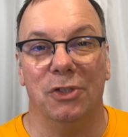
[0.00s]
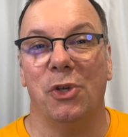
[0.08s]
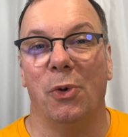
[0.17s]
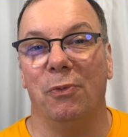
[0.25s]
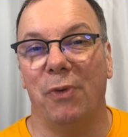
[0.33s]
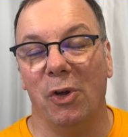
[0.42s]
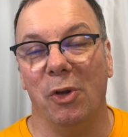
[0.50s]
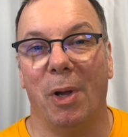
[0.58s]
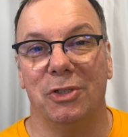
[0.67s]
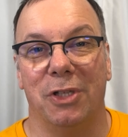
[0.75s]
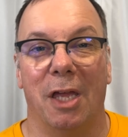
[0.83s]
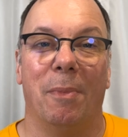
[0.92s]
So very
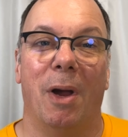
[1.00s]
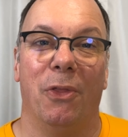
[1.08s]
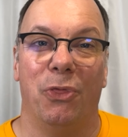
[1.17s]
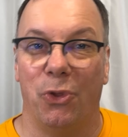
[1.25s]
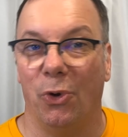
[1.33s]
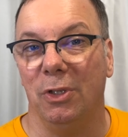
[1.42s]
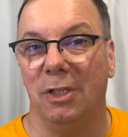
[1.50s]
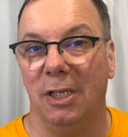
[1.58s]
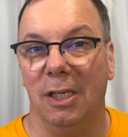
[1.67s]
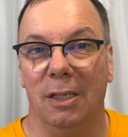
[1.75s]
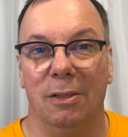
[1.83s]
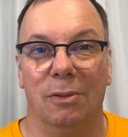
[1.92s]
much like my
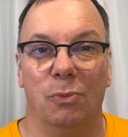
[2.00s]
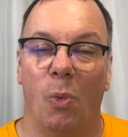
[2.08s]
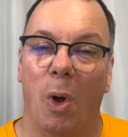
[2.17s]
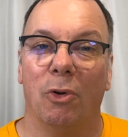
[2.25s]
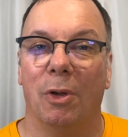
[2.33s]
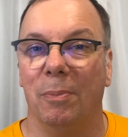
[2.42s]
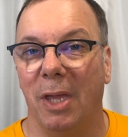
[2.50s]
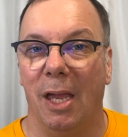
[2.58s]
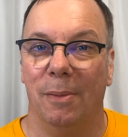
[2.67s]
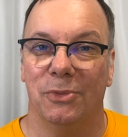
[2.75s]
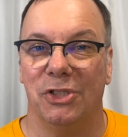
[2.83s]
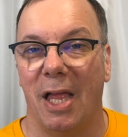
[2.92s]
13 welcome
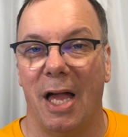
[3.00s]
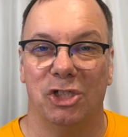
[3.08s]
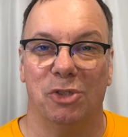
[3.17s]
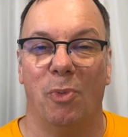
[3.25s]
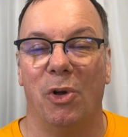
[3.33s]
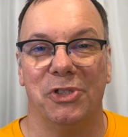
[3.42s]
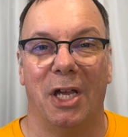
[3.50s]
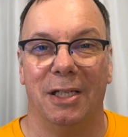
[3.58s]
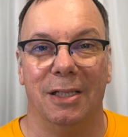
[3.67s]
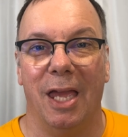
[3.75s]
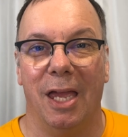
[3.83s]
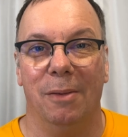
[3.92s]
games slash
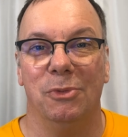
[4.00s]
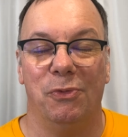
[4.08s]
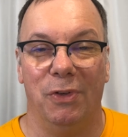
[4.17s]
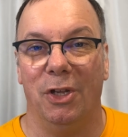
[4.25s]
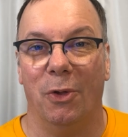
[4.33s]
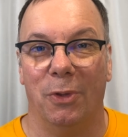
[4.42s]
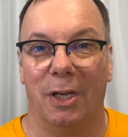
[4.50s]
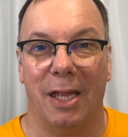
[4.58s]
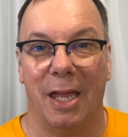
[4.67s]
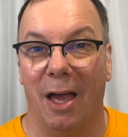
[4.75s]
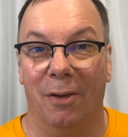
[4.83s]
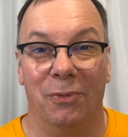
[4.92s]
small-sided games video that I
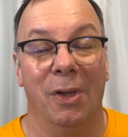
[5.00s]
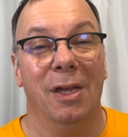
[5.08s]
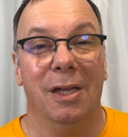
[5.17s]
have,